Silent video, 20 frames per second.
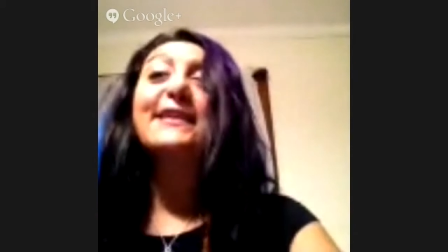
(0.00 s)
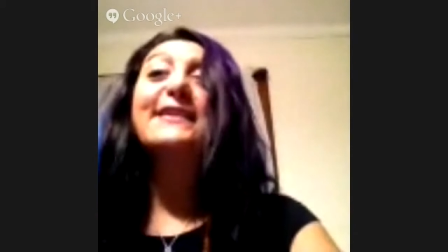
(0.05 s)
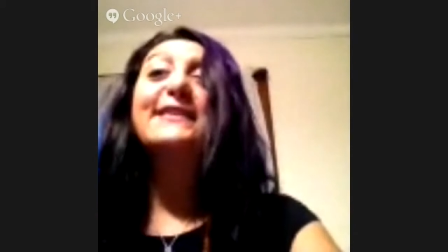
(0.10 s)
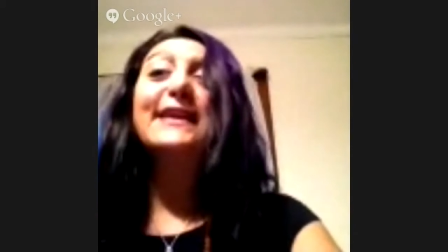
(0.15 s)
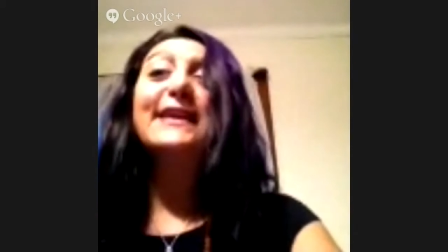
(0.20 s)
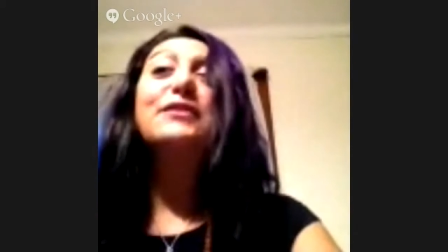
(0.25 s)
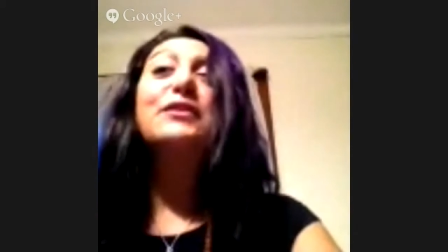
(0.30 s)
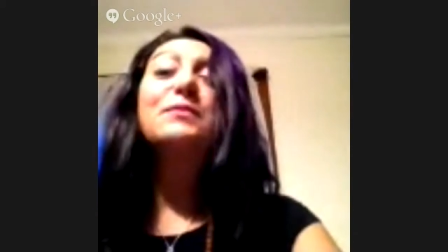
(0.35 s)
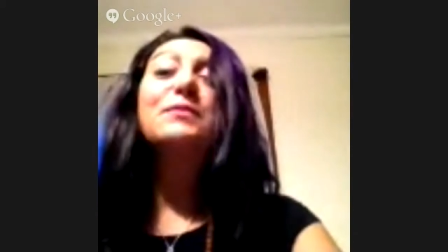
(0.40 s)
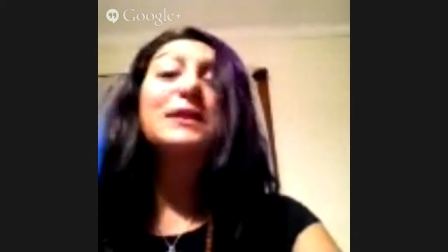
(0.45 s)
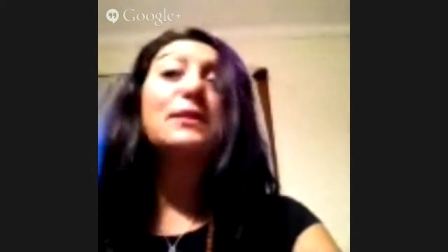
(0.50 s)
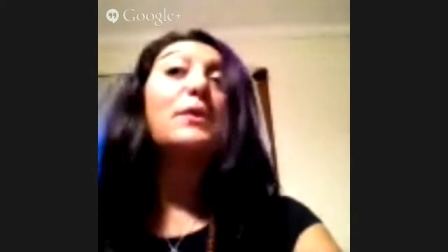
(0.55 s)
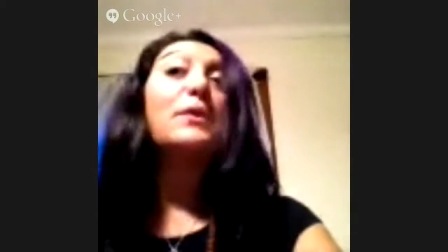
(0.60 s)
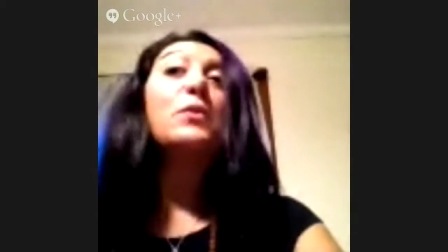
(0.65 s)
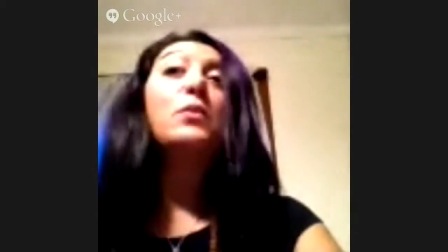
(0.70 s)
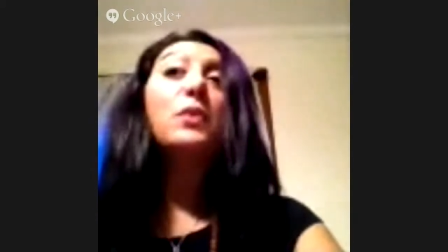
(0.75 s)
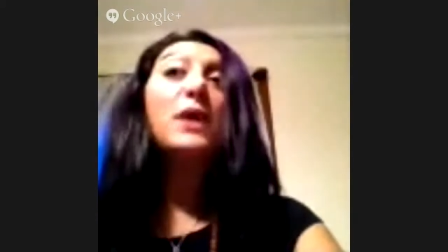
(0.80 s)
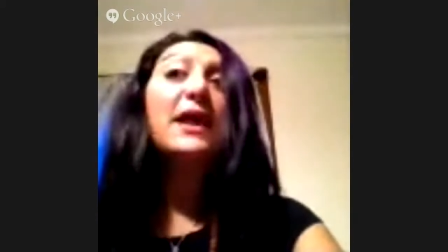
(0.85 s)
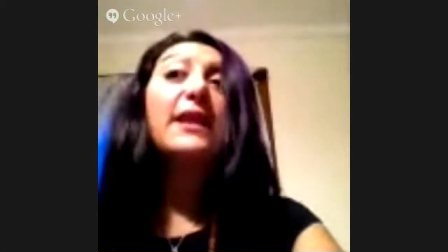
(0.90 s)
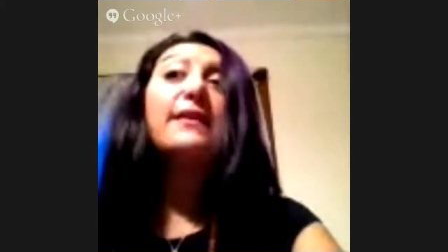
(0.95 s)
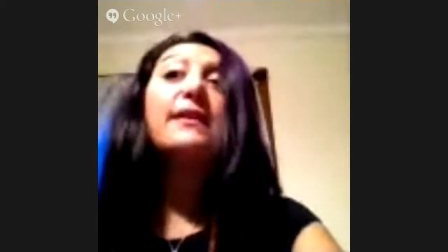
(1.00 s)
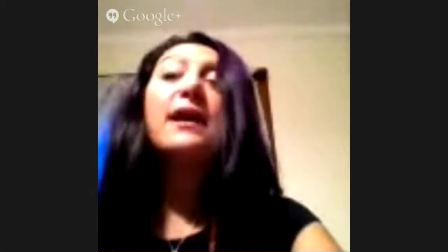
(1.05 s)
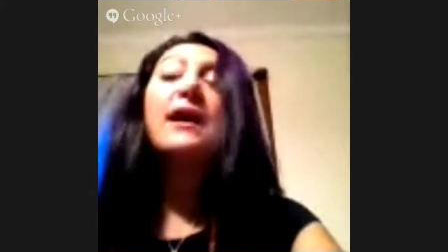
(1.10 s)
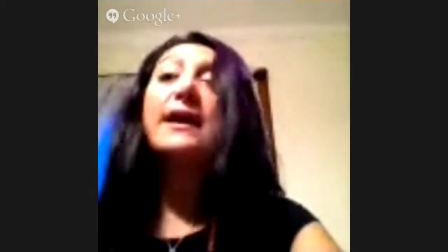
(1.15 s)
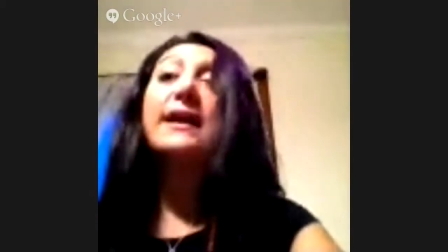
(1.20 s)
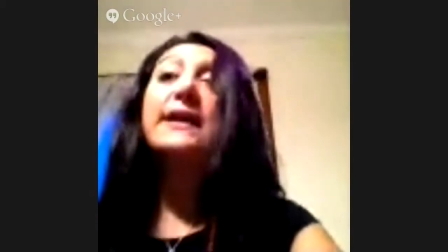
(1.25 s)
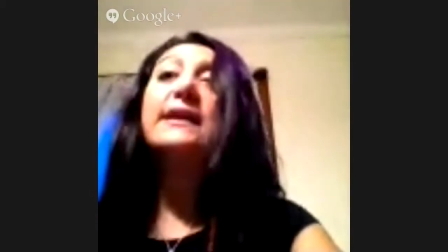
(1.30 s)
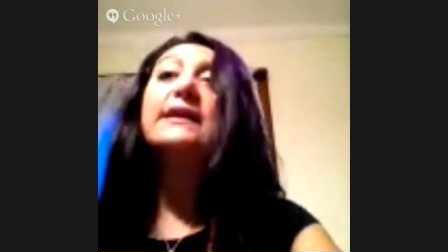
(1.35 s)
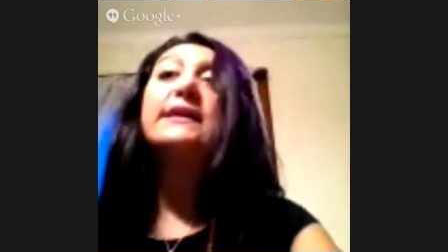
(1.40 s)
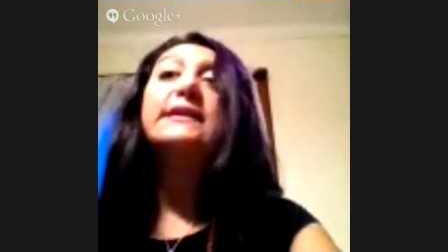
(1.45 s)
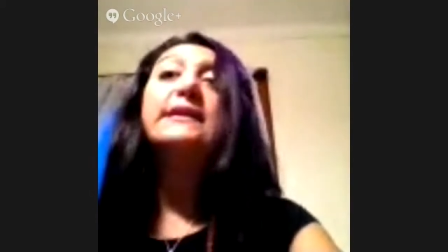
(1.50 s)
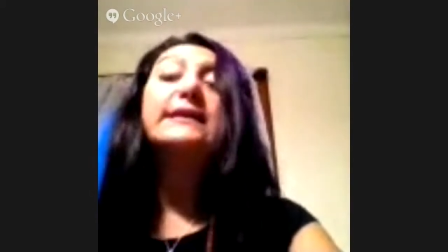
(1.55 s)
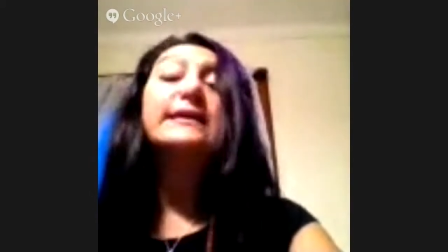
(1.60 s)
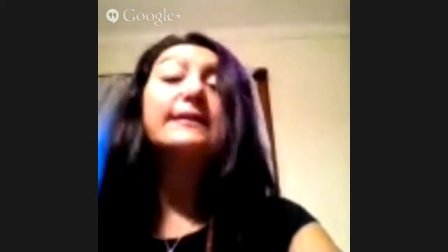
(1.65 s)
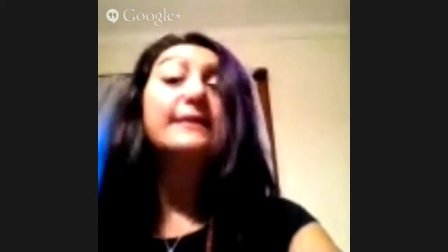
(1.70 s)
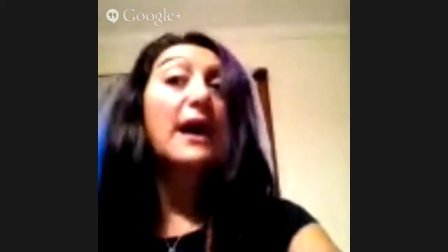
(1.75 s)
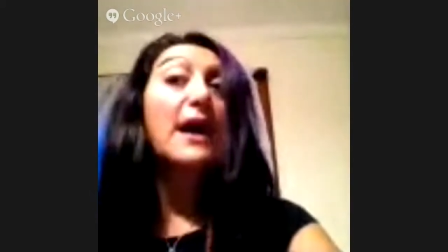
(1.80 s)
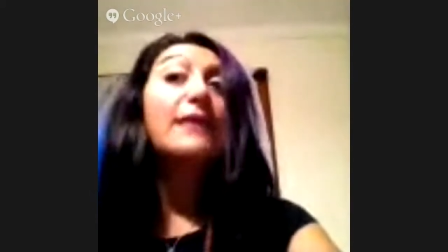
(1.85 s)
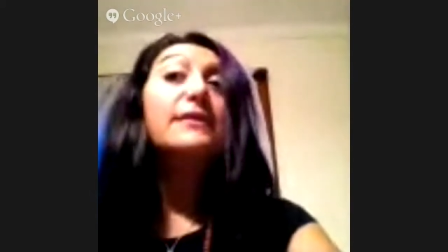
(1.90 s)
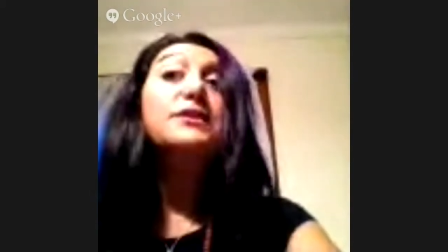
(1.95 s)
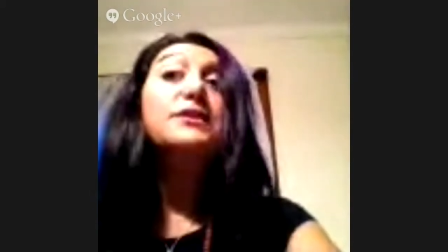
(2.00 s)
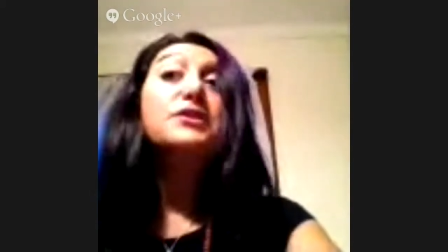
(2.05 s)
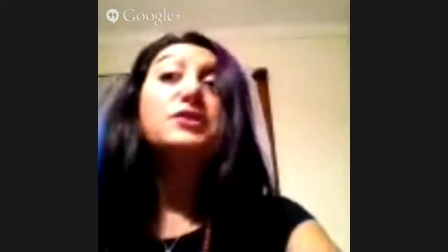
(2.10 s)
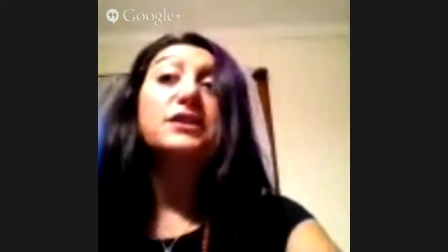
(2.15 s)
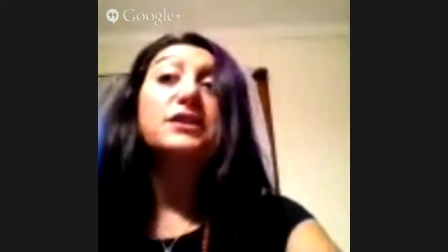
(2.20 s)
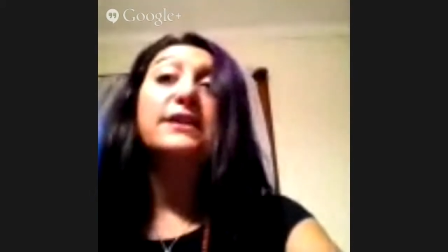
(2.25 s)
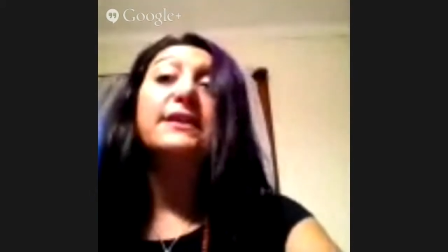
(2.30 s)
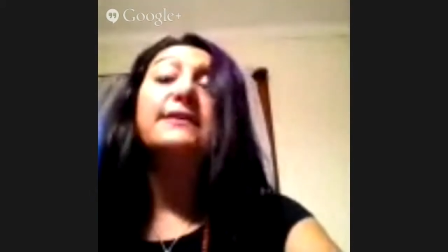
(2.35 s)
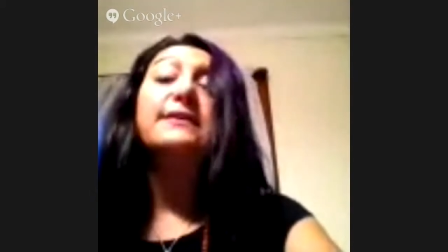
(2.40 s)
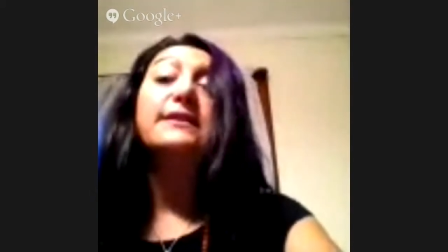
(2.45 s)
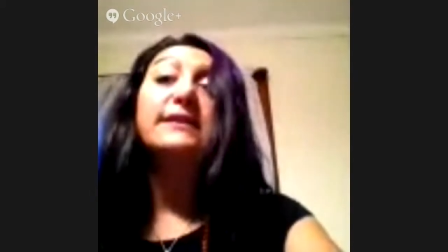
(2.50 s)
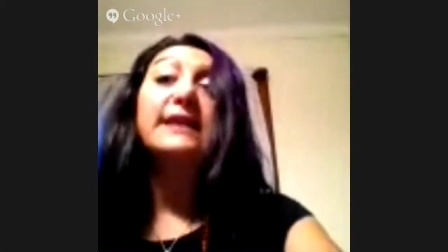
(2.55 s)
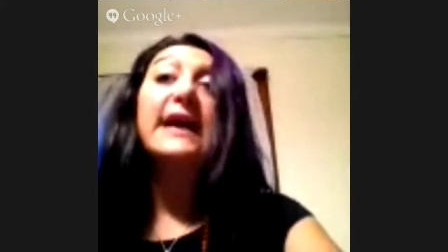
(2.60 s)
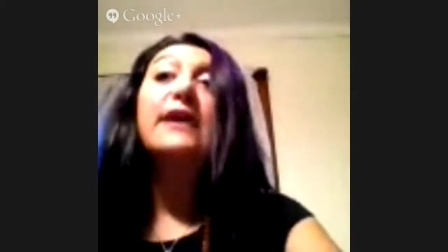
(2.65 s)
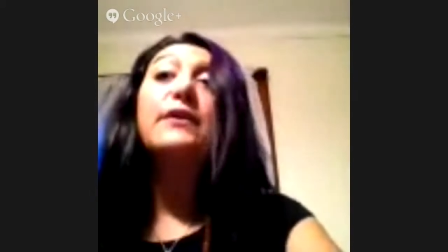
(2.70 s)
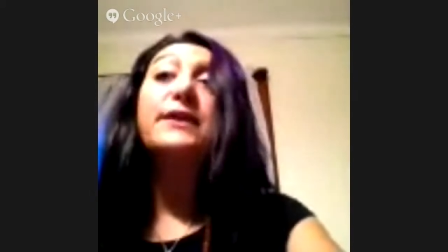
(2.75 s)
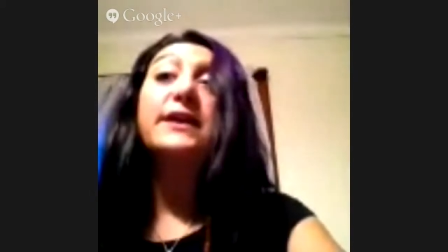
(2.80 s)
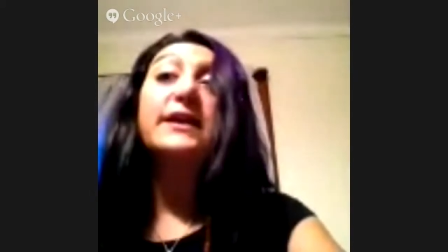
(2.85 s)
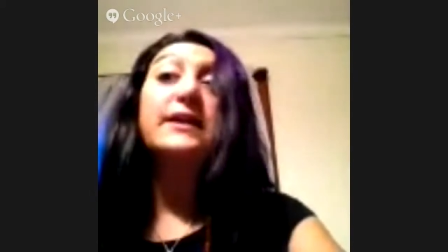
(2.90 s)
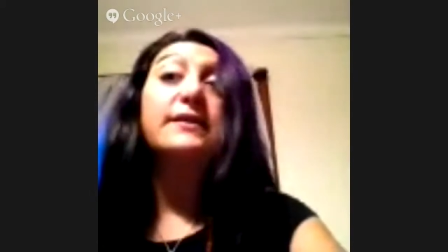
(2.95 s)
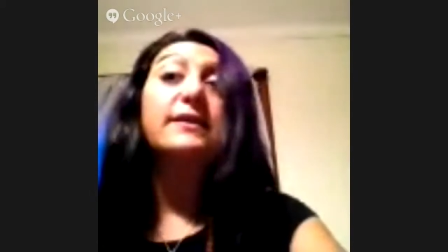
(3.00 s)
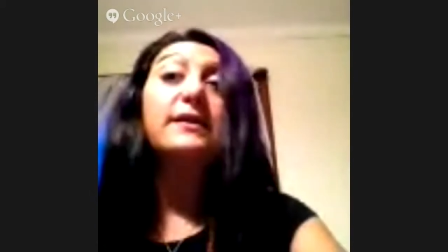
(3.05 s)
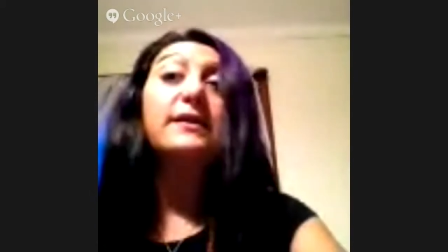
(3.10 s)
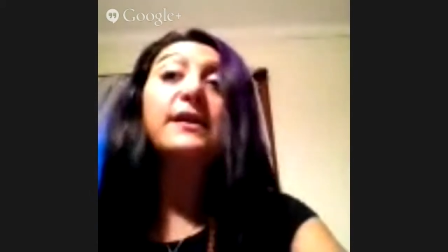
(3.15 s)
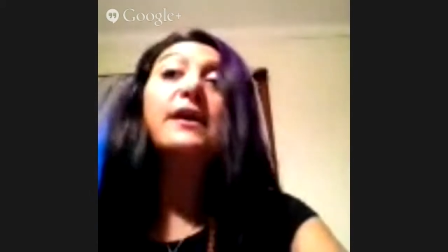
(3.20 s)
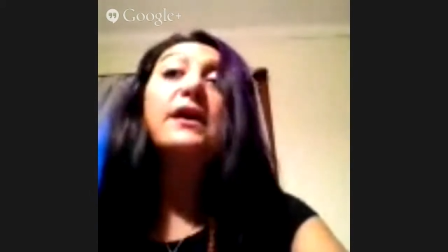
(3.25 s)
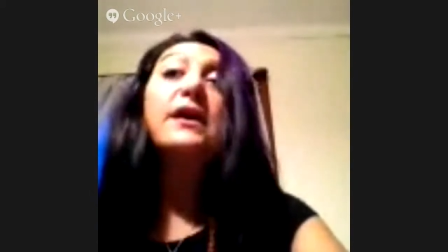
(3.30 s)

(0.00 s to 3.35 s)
But when I acknowledged it and allowed it,